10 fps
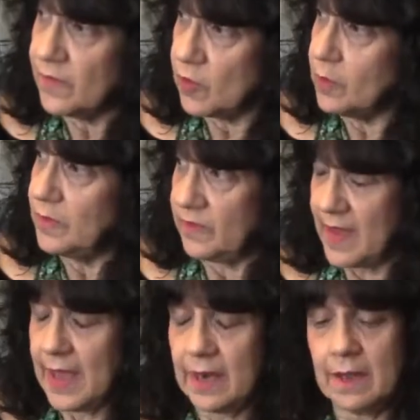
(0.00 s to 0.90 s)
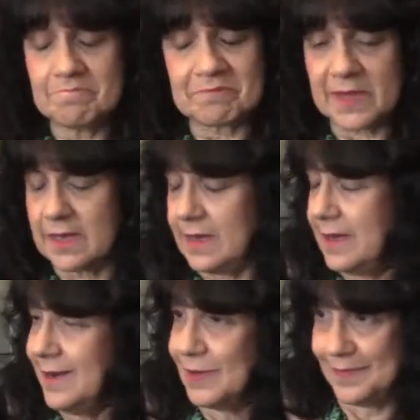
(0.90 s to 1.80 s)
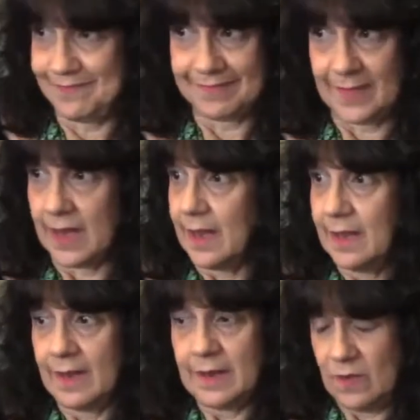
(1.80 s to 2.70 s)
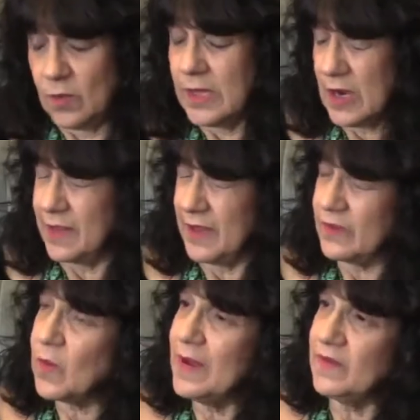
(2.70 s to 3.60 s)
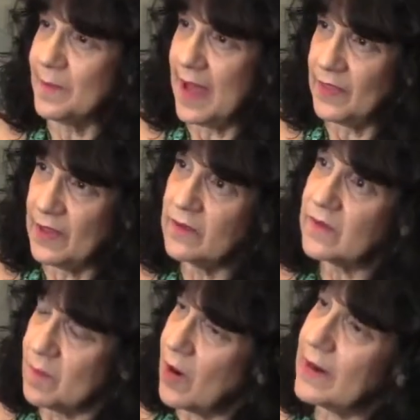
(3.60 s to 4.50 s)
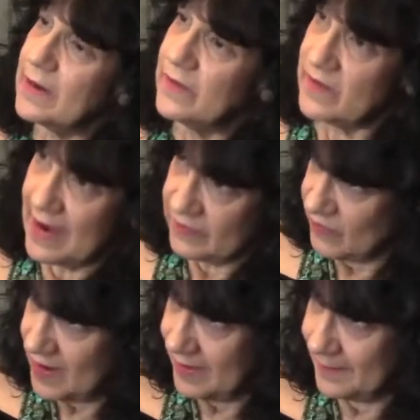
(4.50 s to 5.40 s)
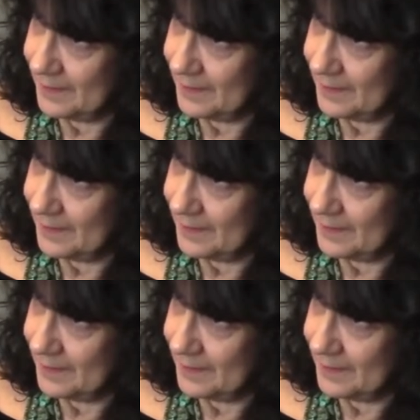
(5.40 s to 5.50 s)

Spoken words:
of whom said, you know, you really ought to think twice about this. The market is saturated.